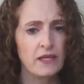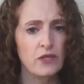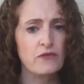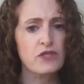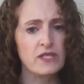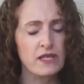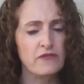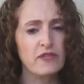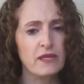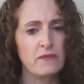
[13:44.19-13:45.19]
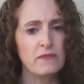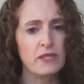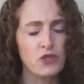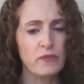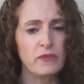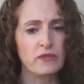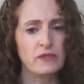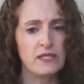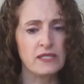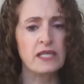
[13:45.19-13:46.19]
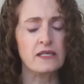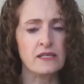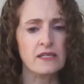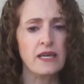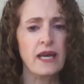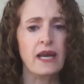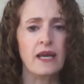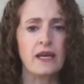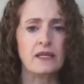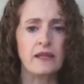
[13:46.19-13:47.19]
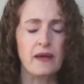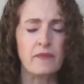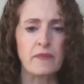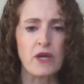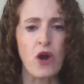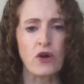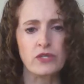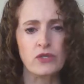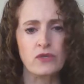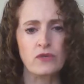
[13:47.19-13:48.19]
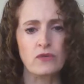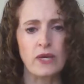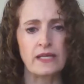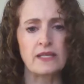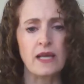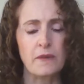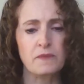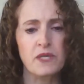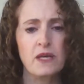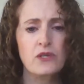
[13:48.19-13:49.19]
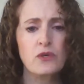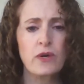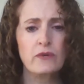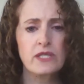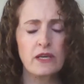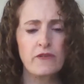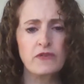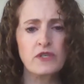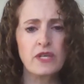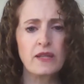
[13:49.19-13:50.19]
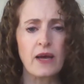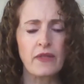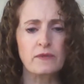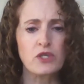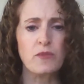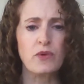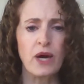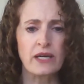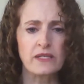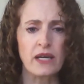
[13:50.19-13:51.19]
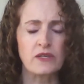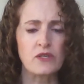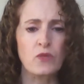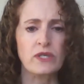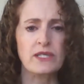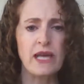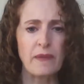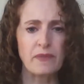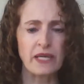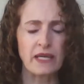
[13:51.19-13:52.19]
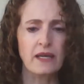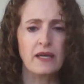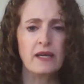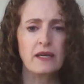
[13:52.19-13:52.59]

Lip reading: You've just given them terminal disease, and that might be hard to accept. So I would say first allow them to process what's happening.